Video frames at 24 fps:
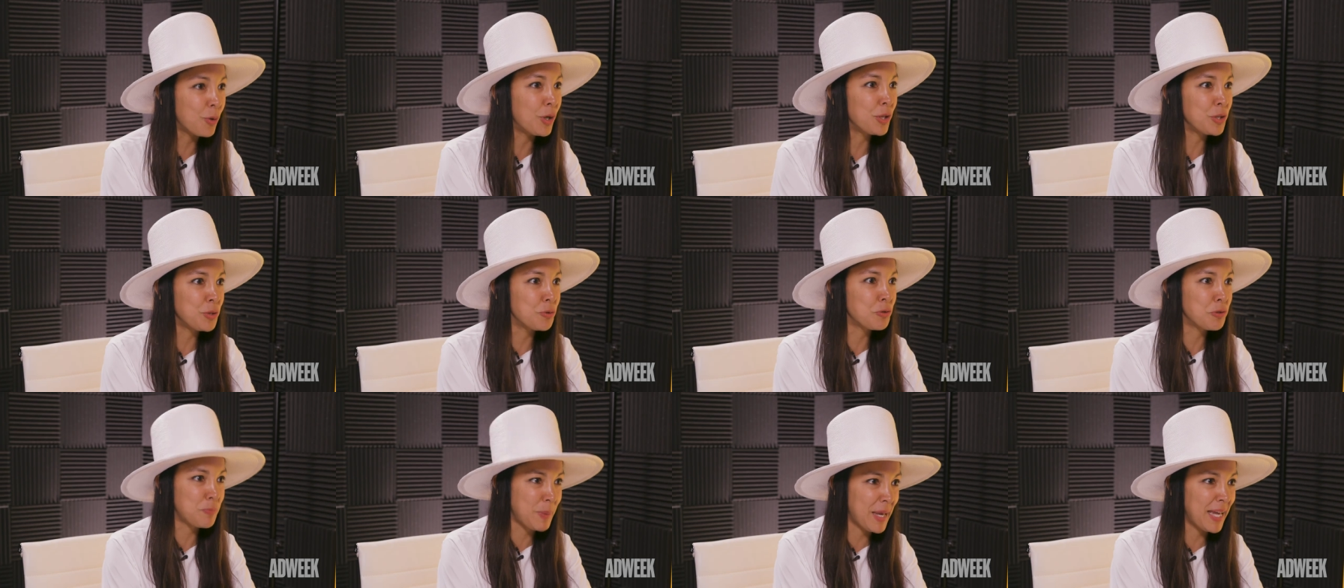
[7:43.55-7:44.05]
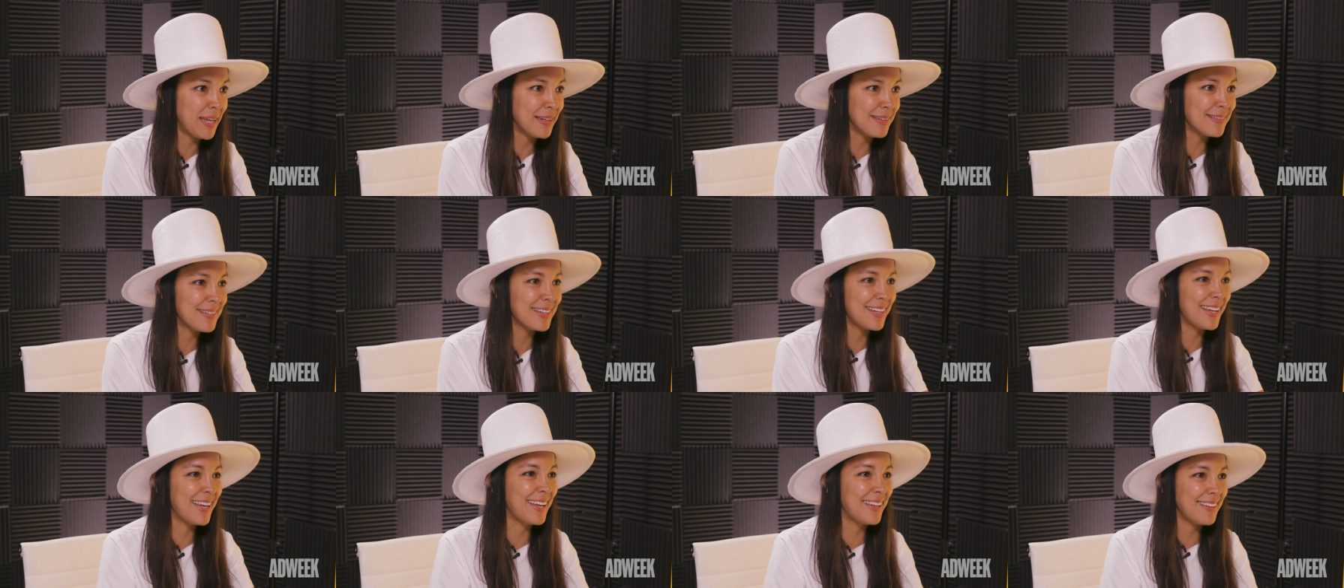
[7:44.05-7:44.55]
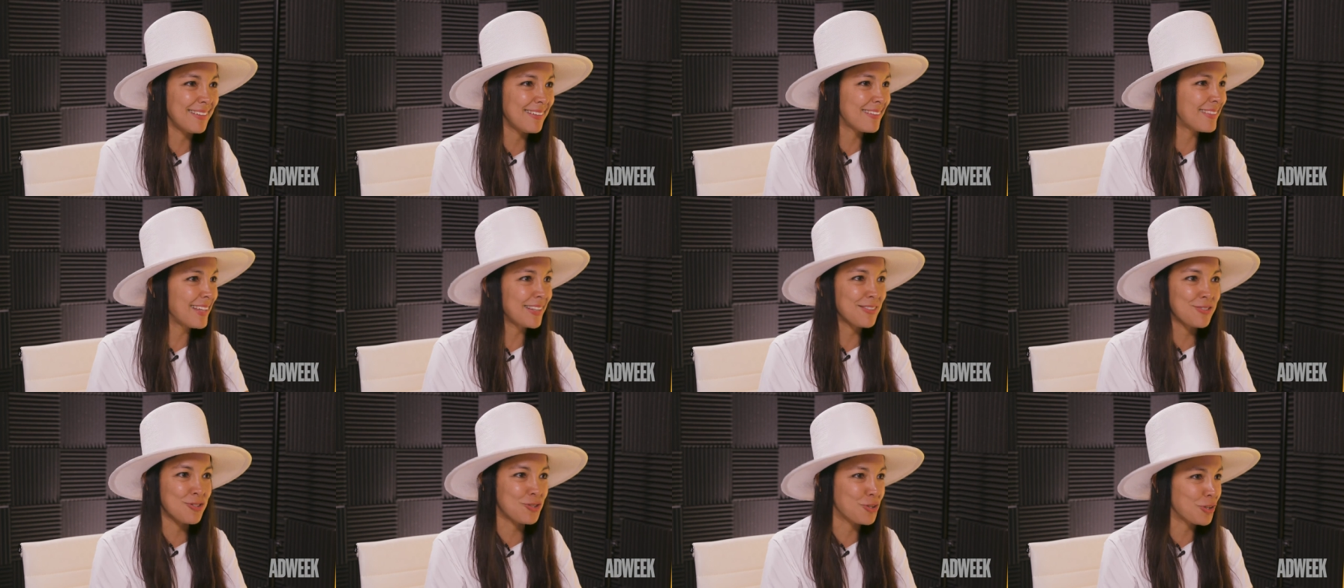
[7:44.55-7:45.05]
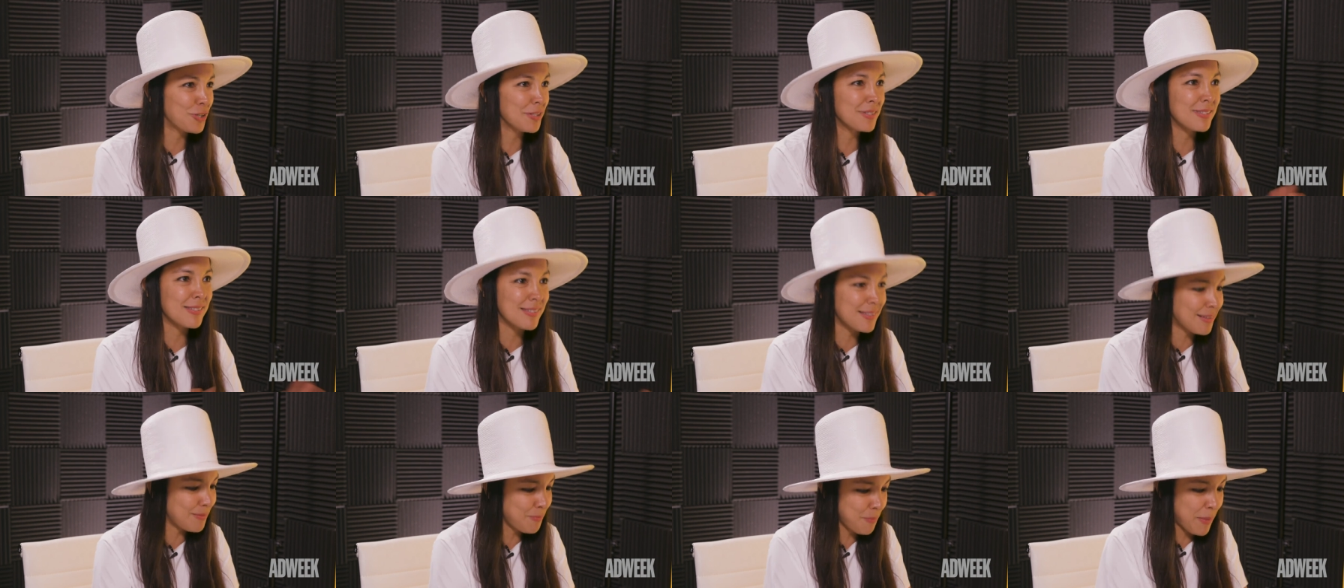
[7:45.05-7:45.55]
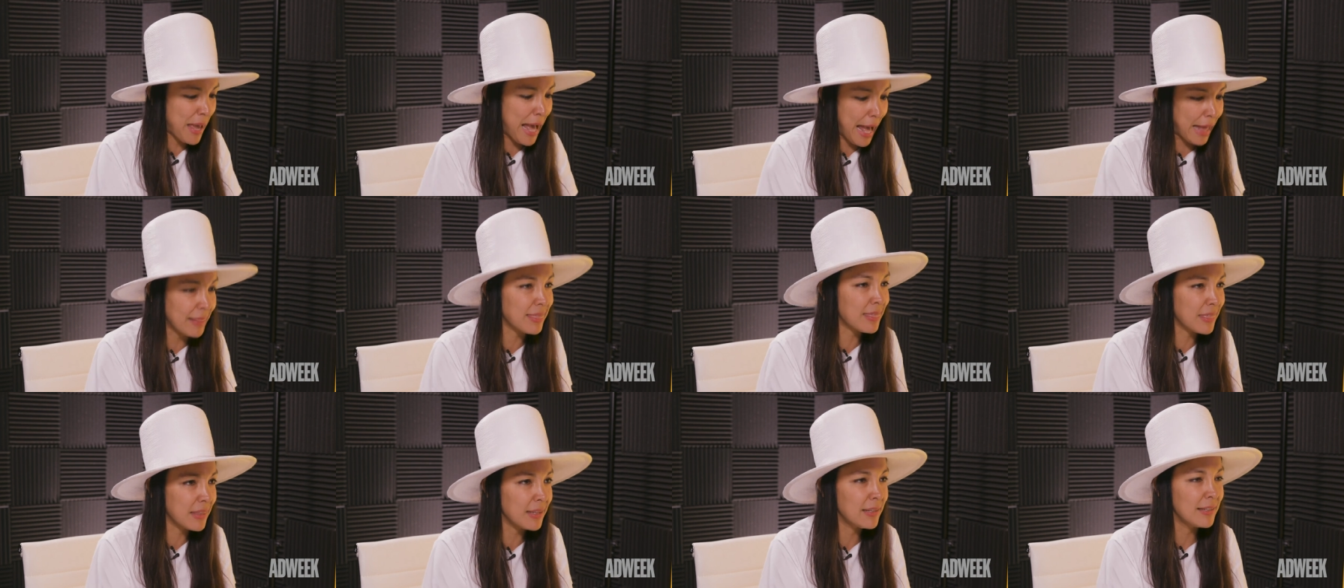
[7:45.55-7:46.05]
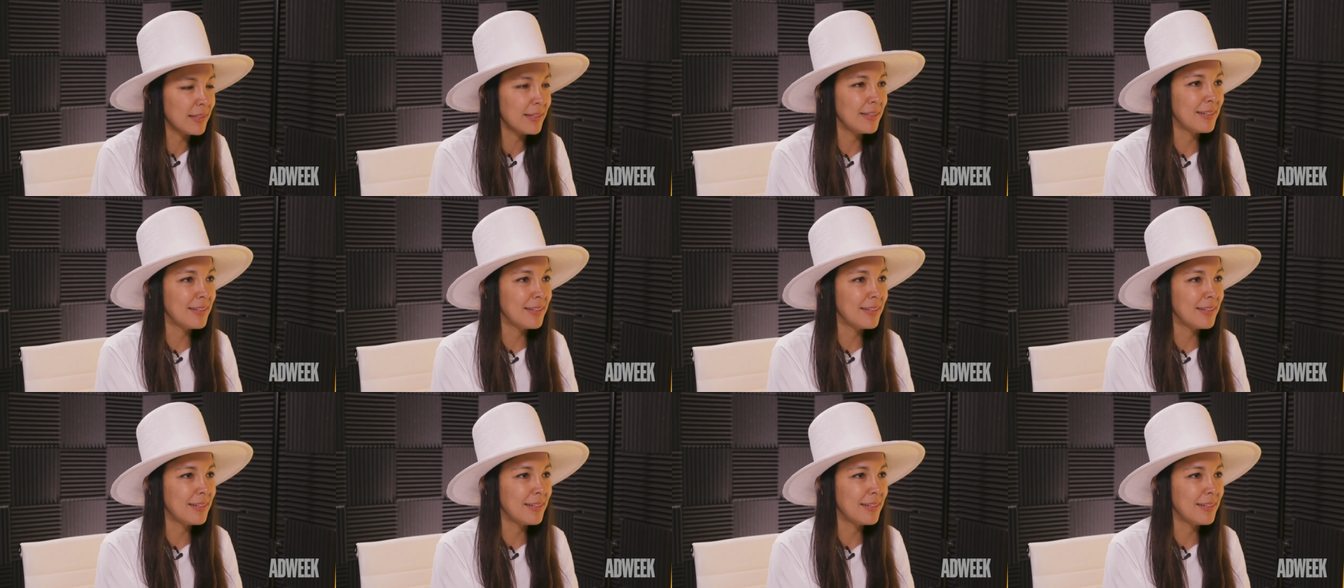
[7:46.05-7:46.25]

what you spend, and that's just math.